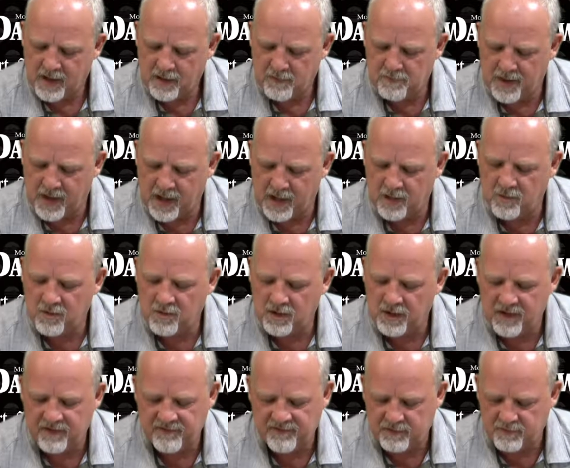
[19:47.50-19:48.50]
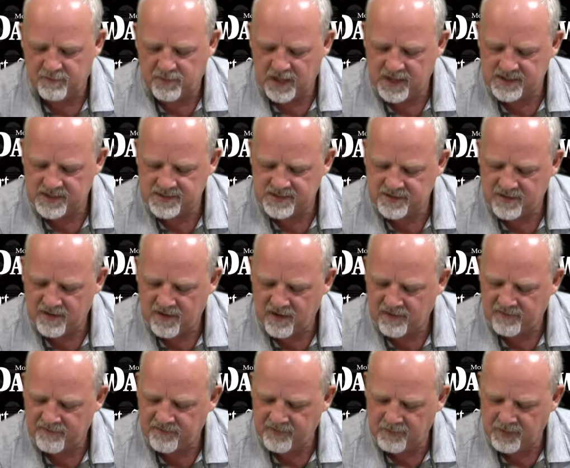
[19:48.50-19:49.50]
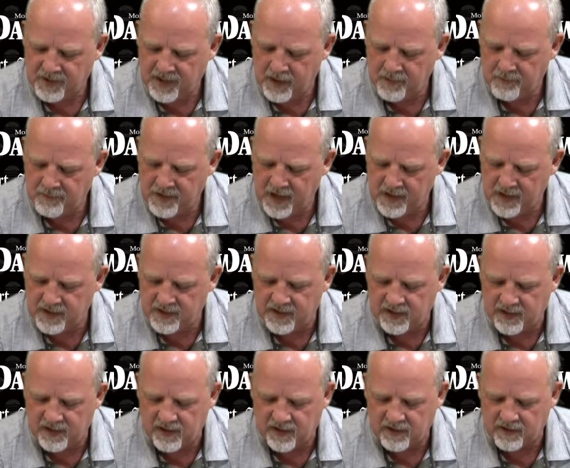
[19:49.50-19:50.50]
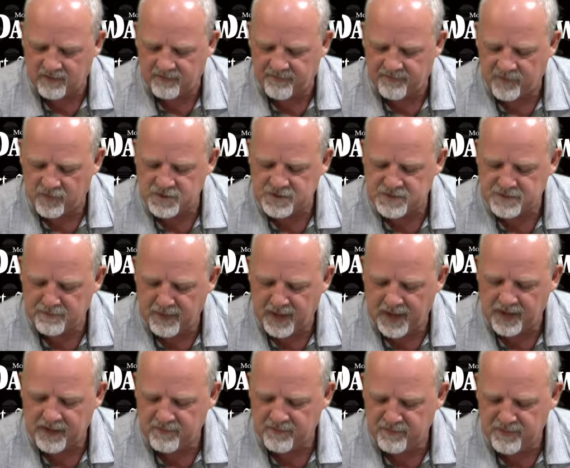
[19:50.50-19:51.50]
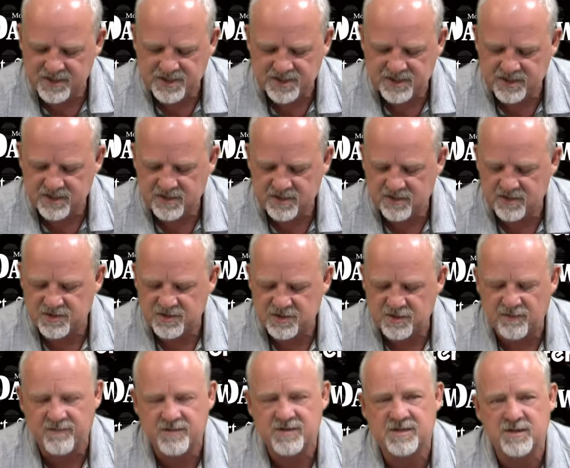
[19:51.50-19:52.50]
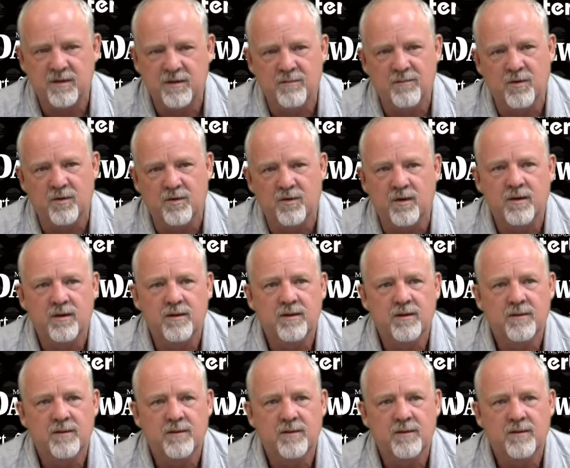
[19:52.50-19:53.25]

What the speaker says: Apollo 11 blasted off from Cape Kennedy on the first manned mission to the surface of the moon.